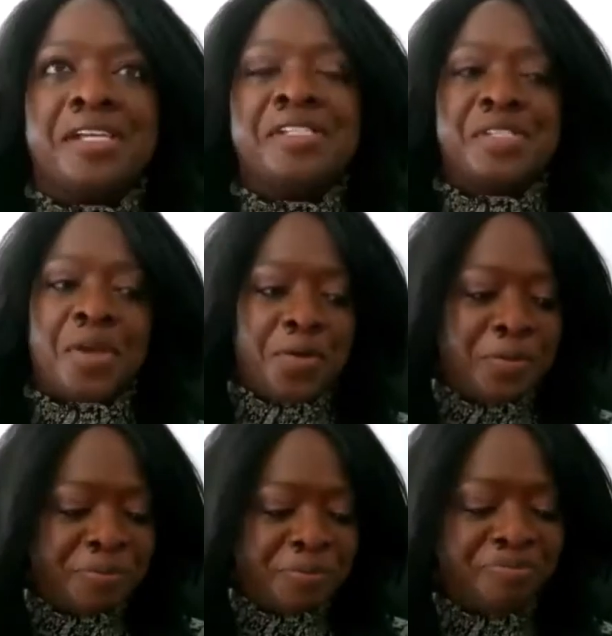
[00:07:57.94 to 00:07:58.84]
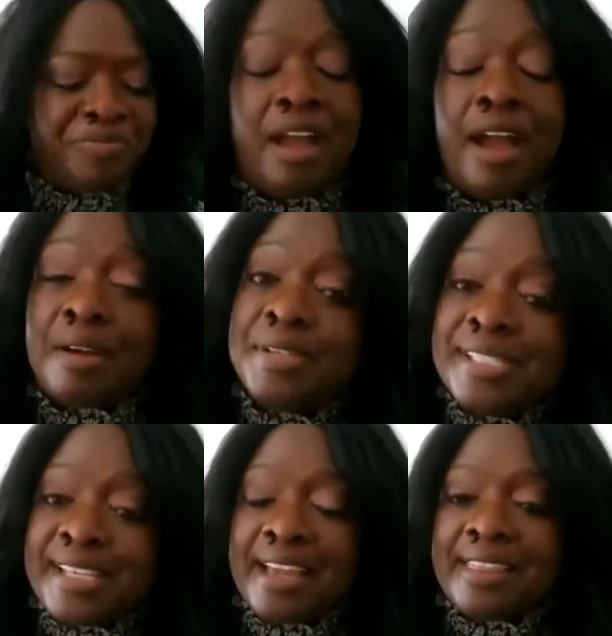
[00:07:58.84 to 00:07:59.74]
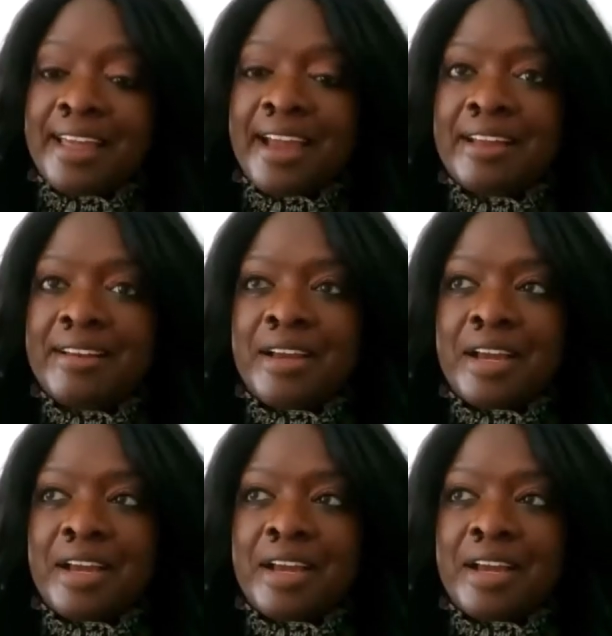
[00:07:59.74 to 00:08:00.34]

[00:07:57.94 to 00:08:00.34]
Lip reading: So I would say that